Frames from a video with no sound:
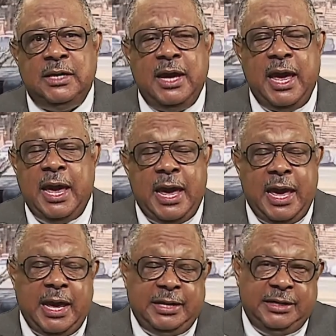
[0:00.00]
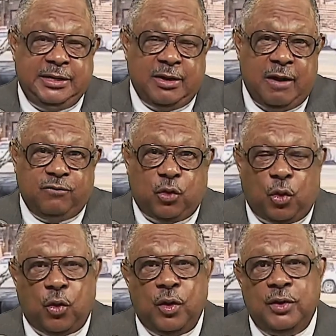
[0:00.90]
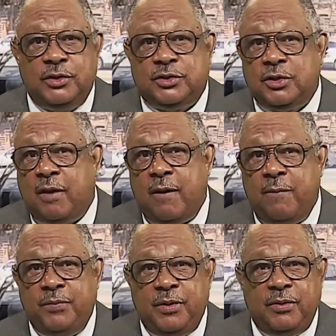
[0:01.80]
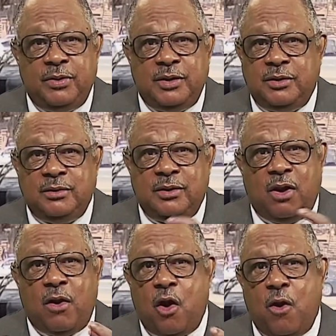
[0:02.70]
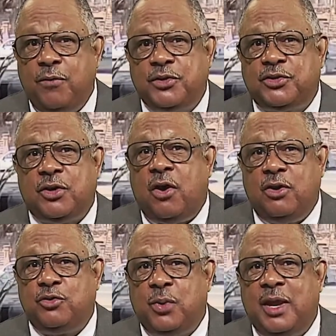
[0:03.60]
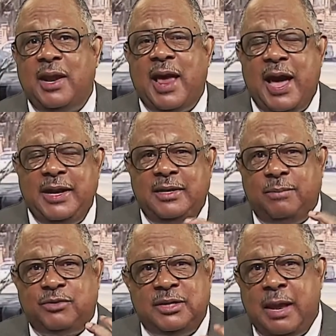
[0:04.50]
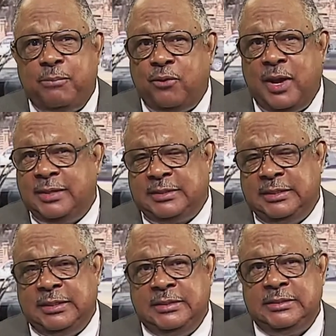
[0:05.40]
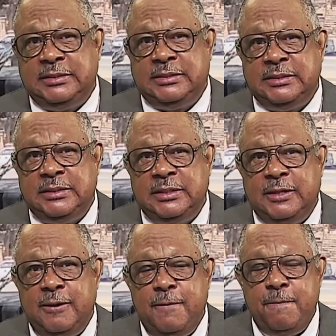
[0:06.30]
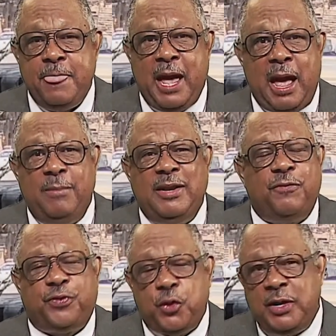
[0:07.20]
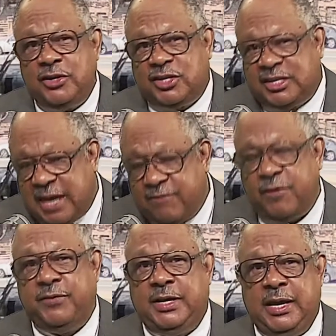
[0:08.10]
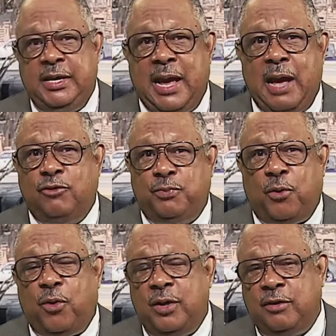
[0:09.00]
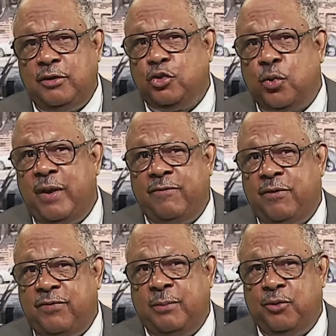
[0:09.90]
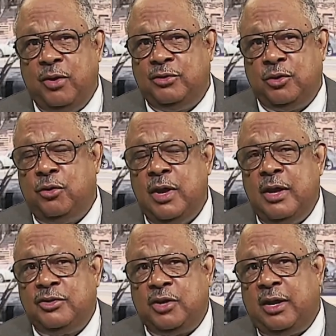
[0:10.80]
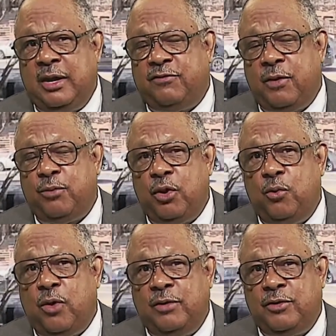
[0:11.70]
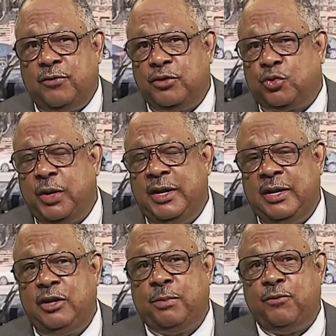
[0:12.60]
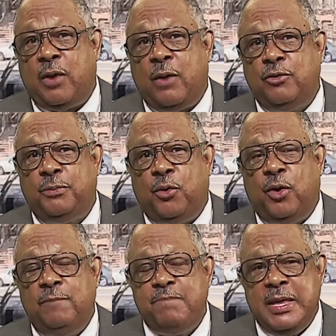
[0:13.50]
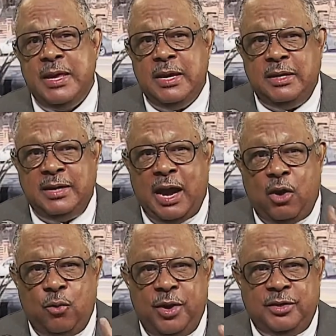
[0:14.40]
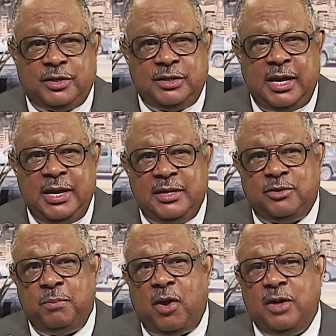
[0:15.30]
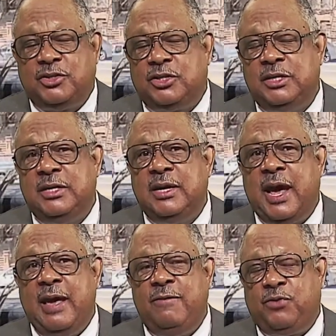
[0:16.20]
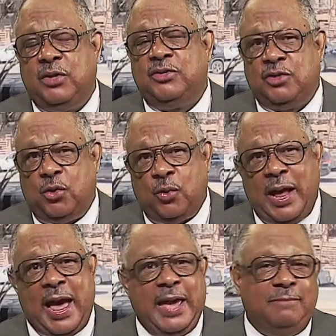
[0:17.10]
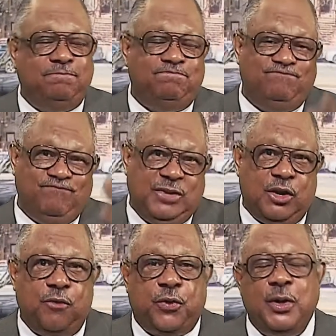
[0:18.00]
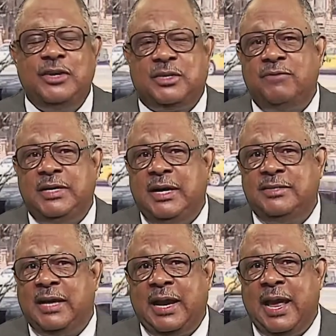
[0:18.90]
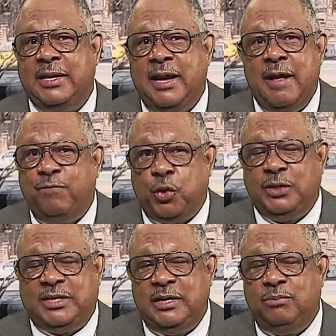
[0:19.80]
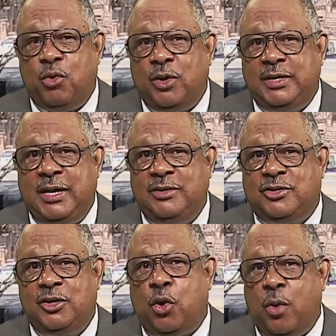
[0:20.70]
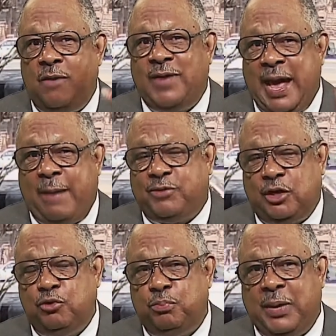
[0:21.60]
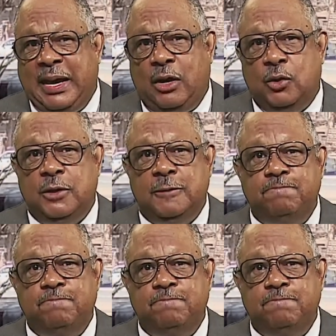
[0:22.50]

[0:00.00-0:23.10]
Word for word: and of course, uh, the, all the stars were aligned up to that process. I'm in the 37th day. was born on the 20th of February, so starting at February 1, the first 20 days before I was born. Now we're today is March the 9th, and so I am, you know, 37 days. I got 13 more days to go of absolute power.